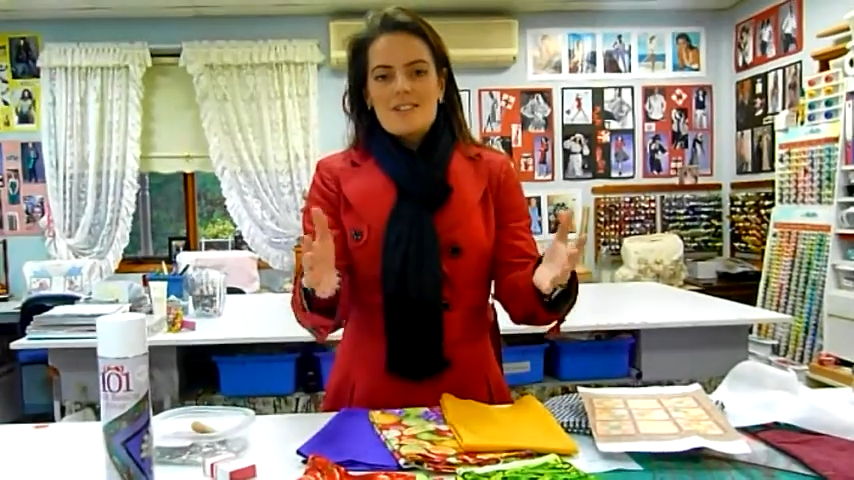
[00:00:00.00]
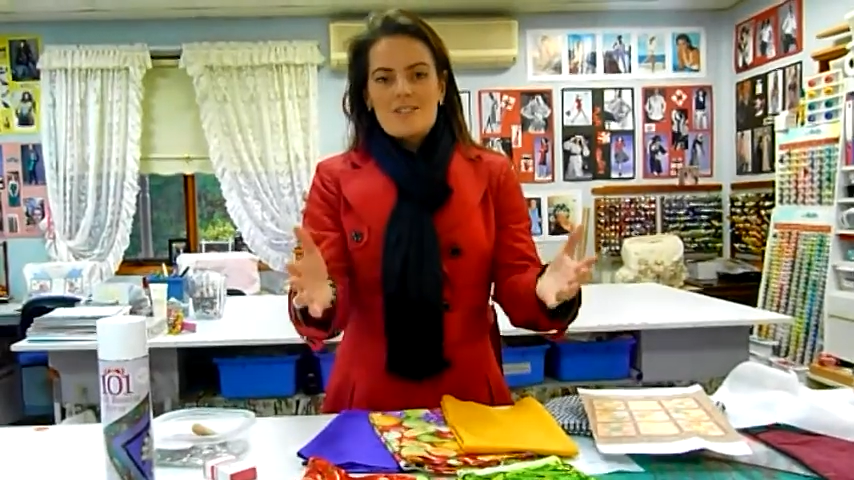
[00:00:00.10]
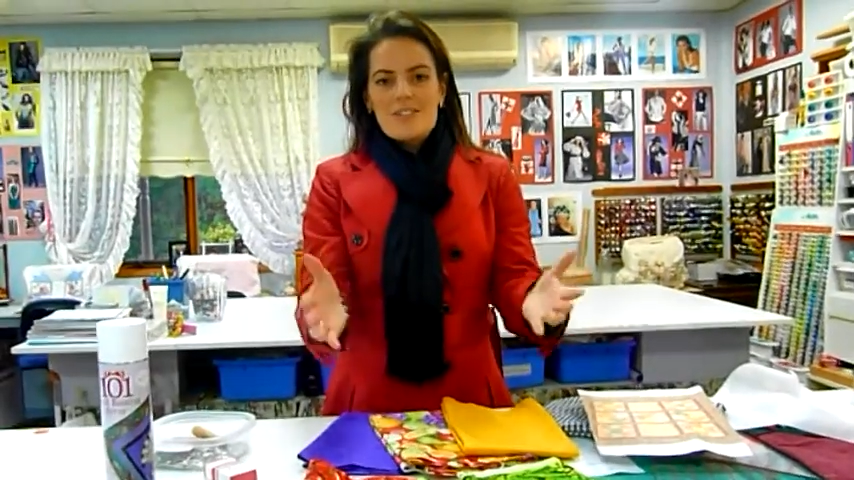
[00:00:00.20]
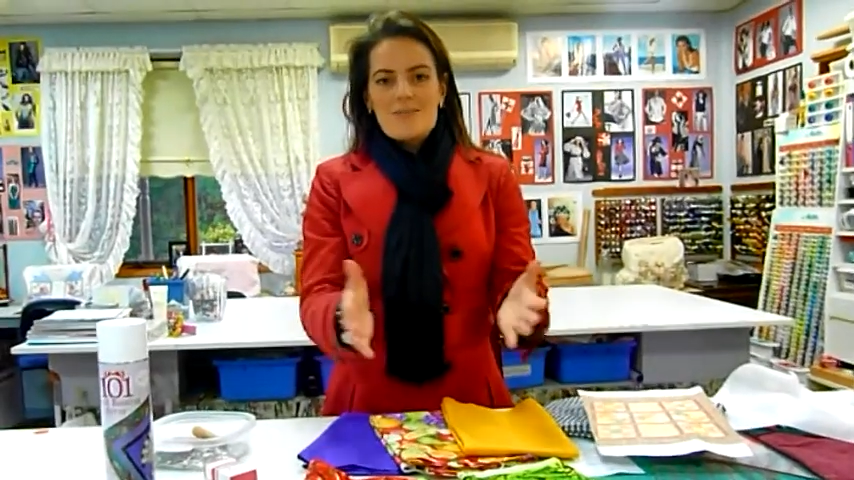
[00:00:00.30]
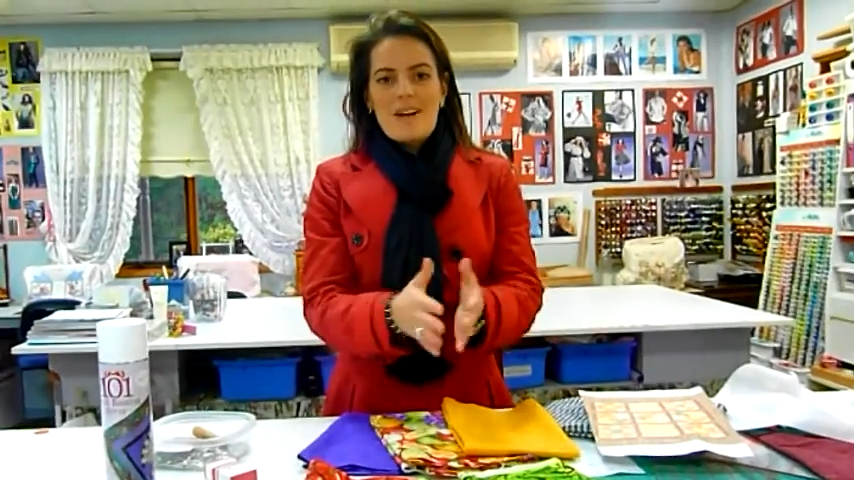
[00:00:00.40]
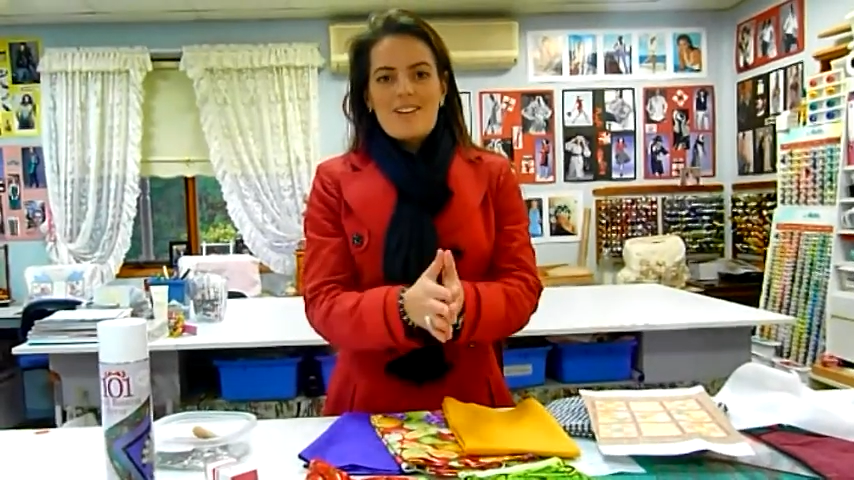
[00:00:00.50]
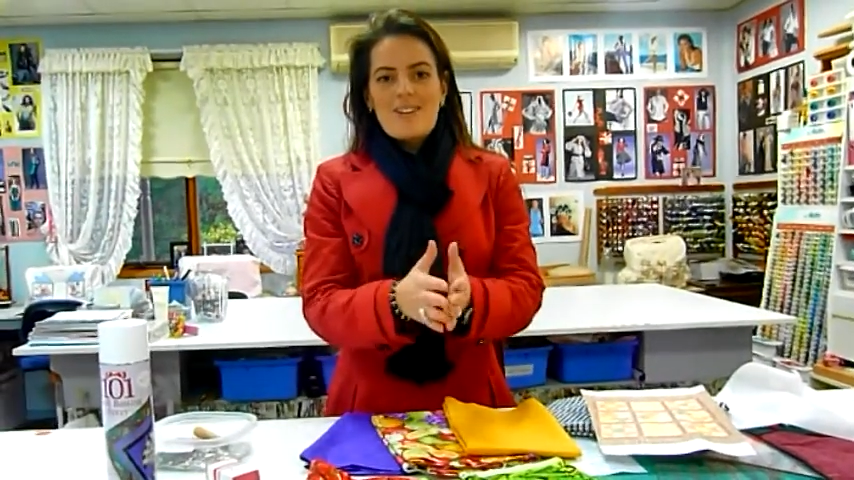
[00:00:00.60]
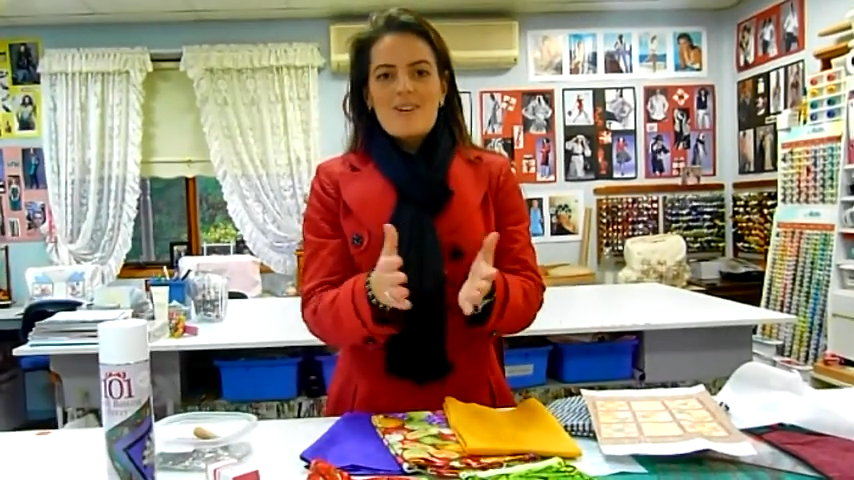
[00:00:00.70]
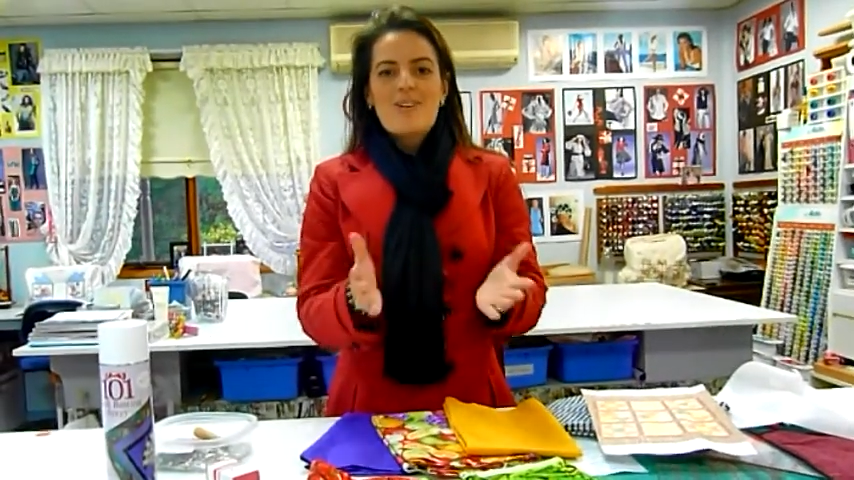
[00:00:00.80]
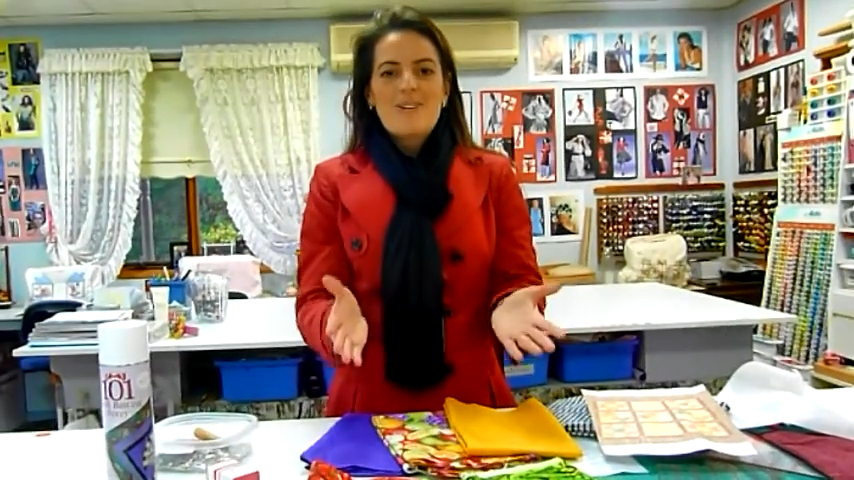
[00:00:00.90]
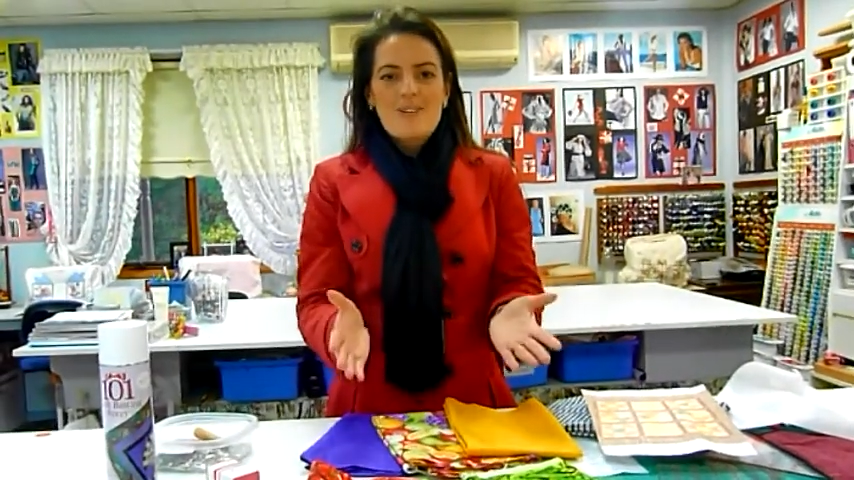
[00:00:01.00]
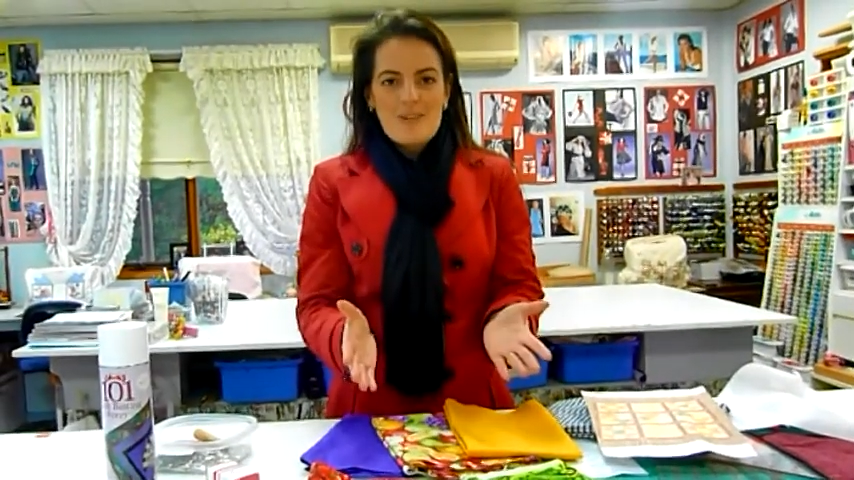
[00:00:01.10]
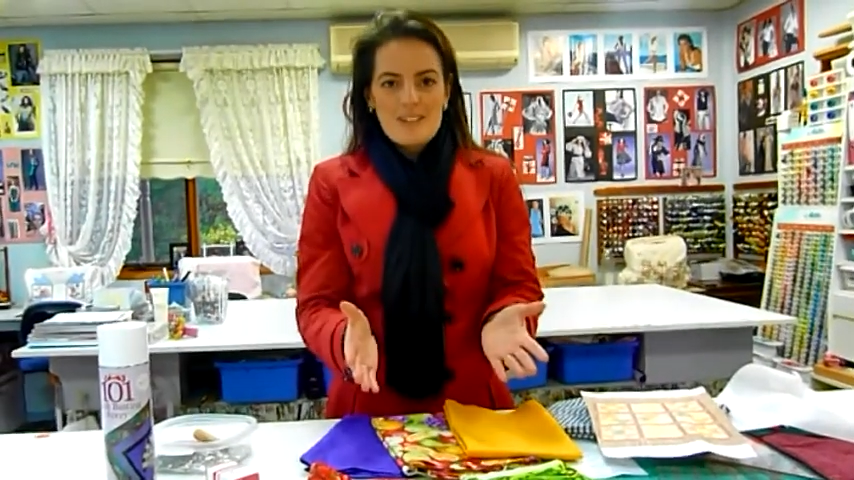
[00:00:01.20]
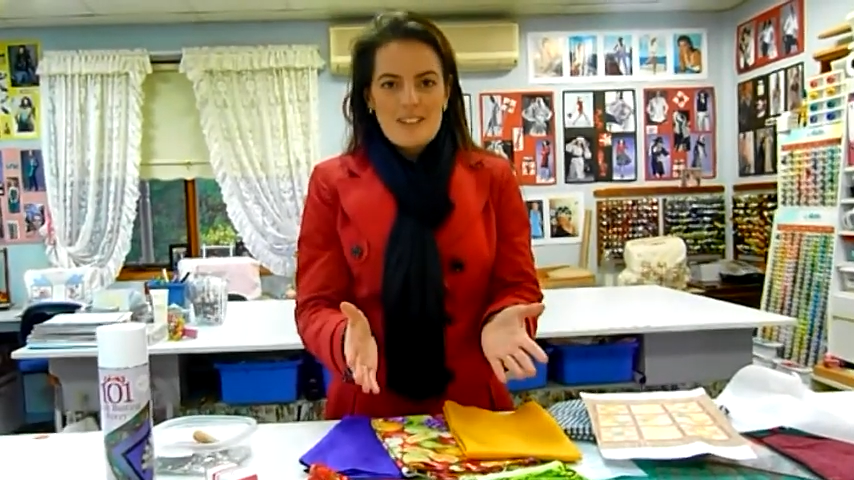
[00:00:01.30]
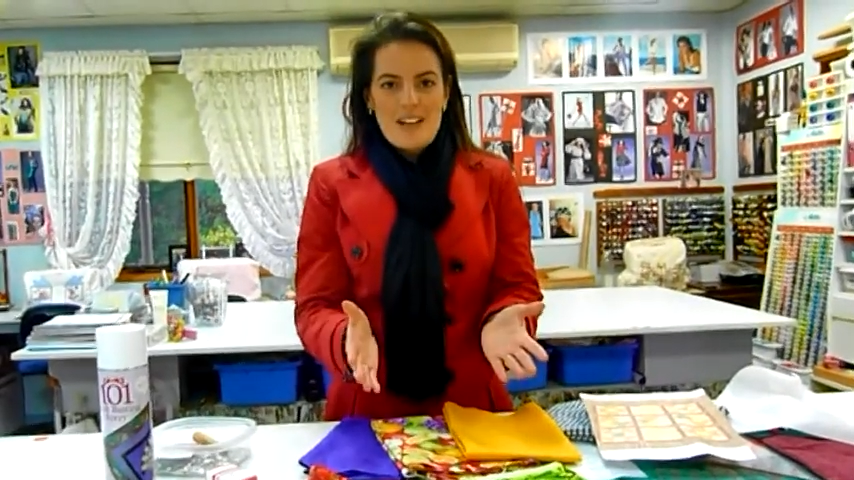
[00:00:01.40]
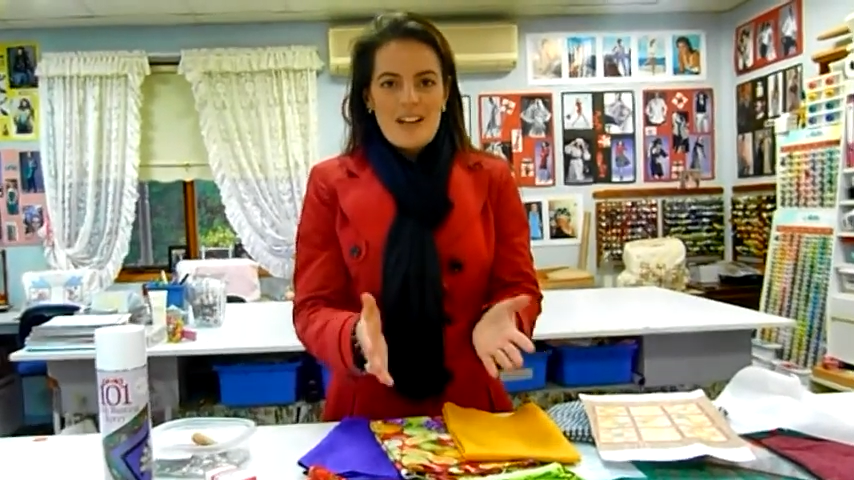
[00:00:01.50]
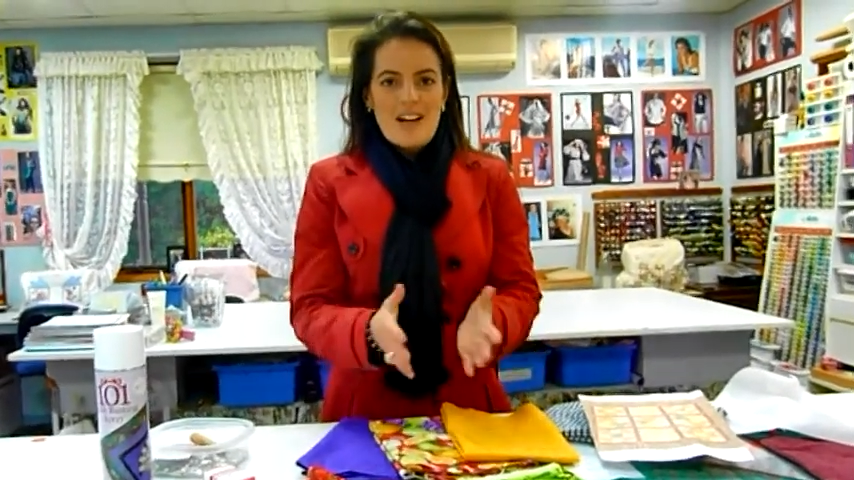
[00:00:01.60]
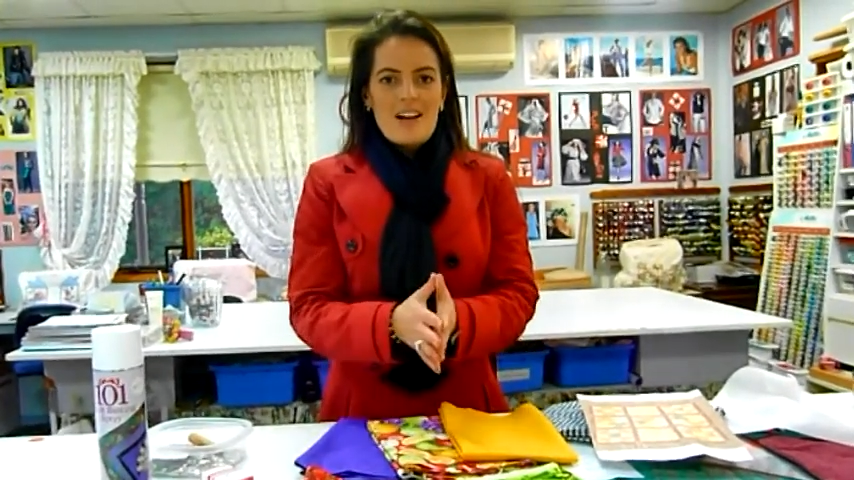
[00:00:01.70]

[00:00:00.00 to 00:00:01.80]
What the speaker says: dressmaker or a quilter,